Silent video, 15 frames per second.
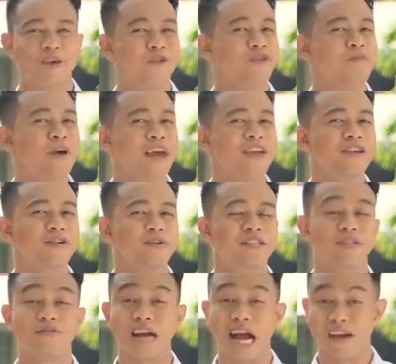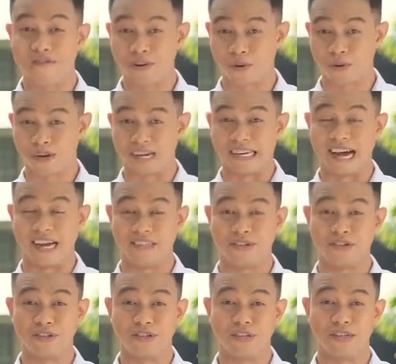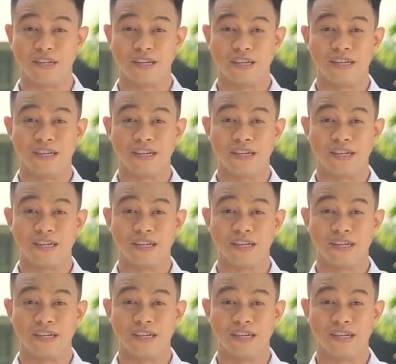you may use graphic organizers